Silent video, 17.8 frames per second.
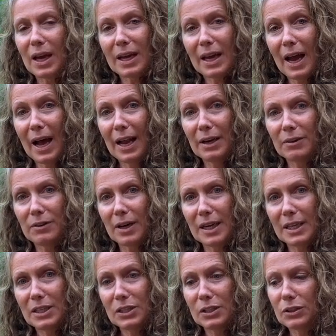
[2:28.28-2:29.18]

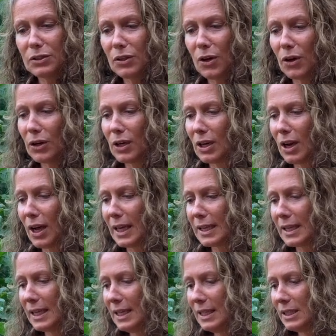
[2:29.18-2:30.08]
coloration on it
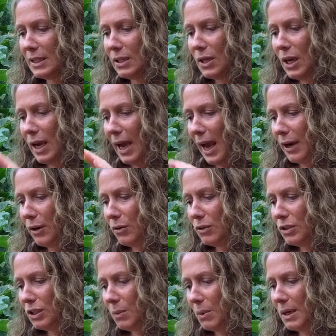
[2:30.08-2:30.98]
like this, and
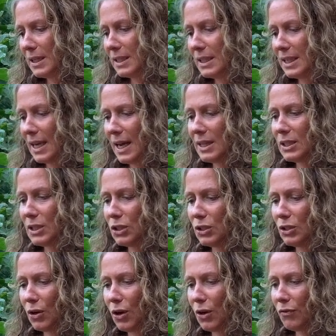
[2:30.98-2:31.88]
also when it starts to
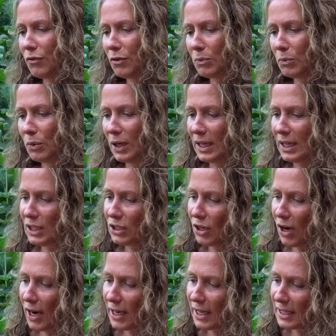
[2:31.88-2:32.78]
turn from really
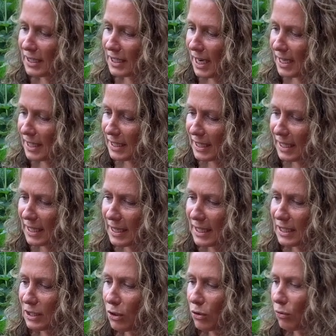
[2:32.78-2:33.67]
shiny, it starts to get
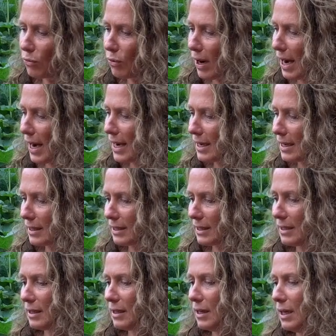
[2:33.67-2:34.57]
this
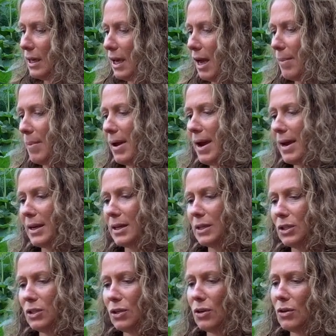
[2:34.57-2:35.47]
grayness about
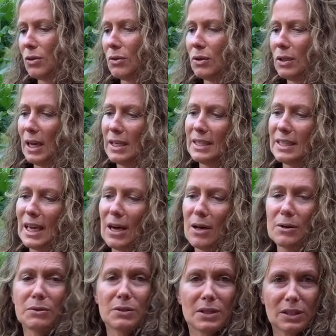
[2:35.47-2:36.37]
it too, a
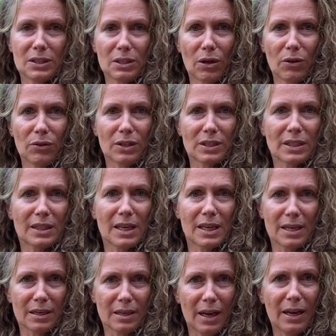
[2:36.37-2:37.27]
dullness on the
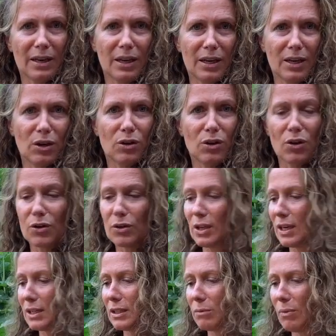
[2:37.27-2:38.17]
skin, and then you know
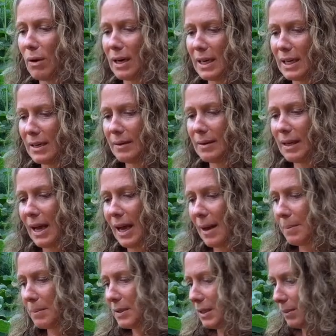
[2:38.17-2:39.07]
that it's ready
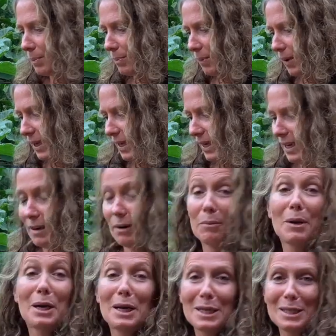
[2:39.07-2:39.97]

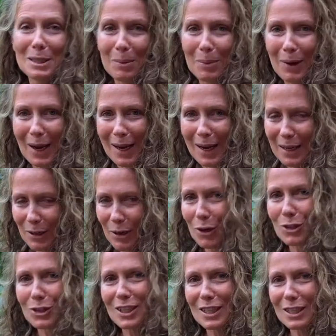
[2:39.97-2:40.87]
to pick.
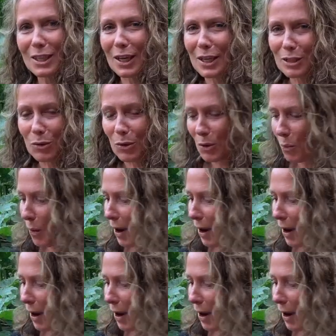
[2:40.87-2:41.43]
Gosh, it's like doing